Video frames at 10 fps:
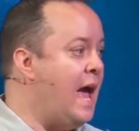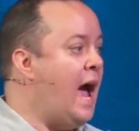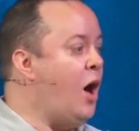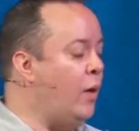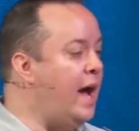
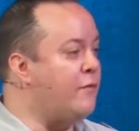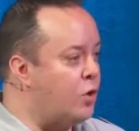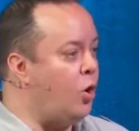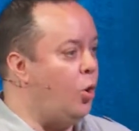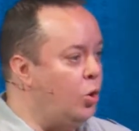
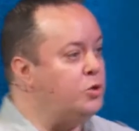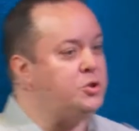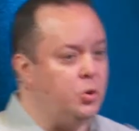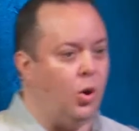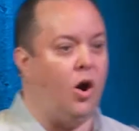However old
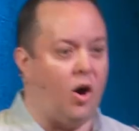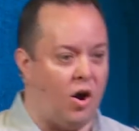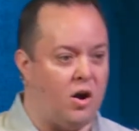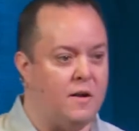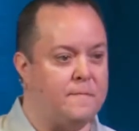you
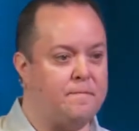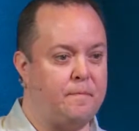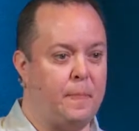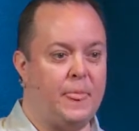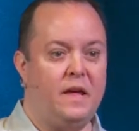are,
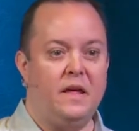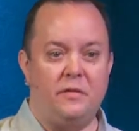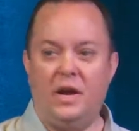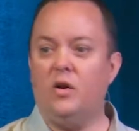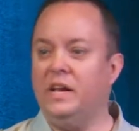
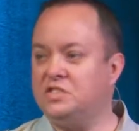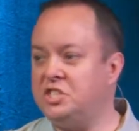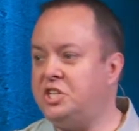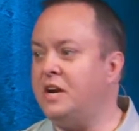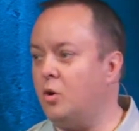there is a
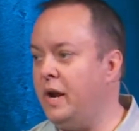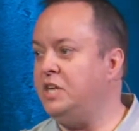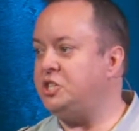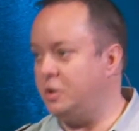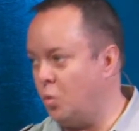
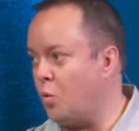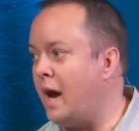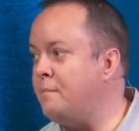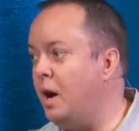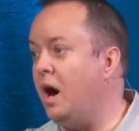generation
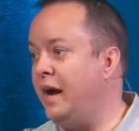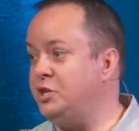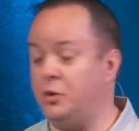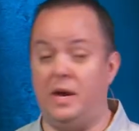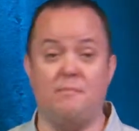right
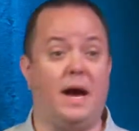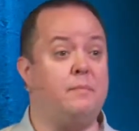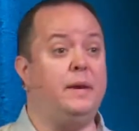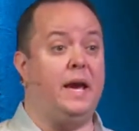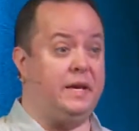behind you. It
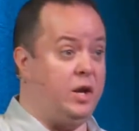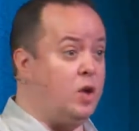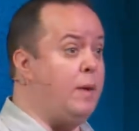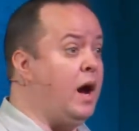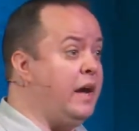might be a
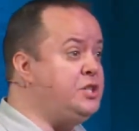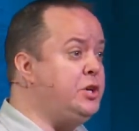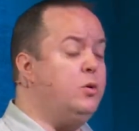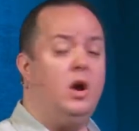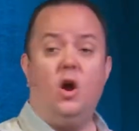year behind
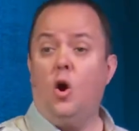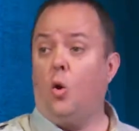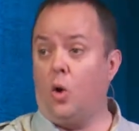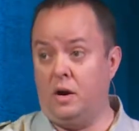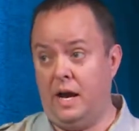you
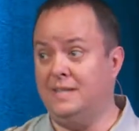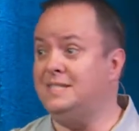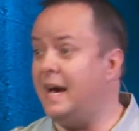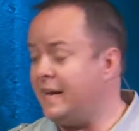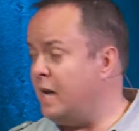or a
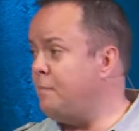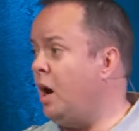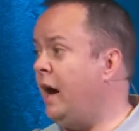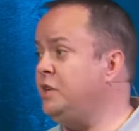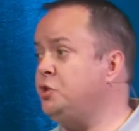decade
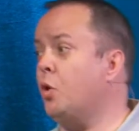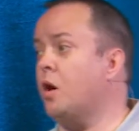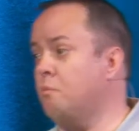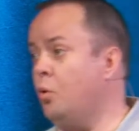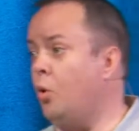behind you
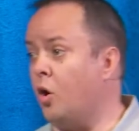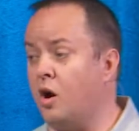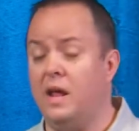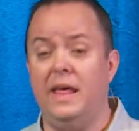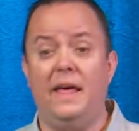or
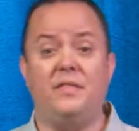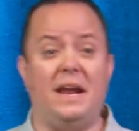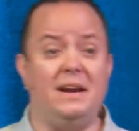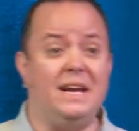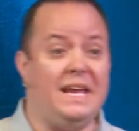more
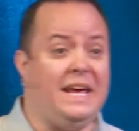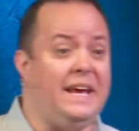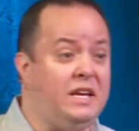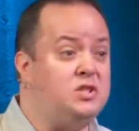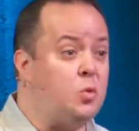that
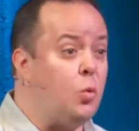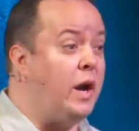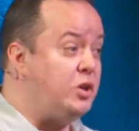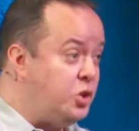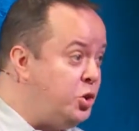needs
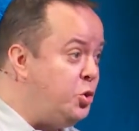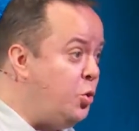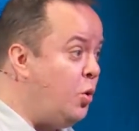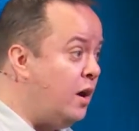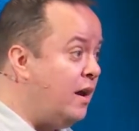what
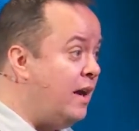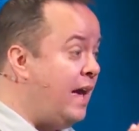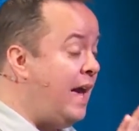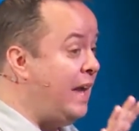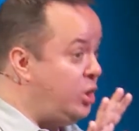you
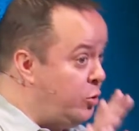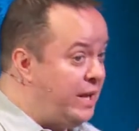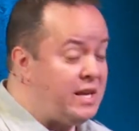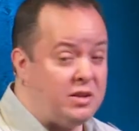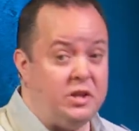and
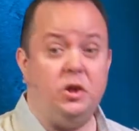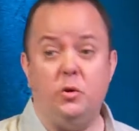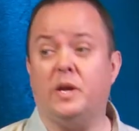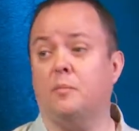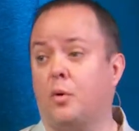uniquely
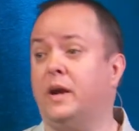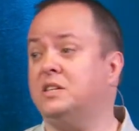you can bring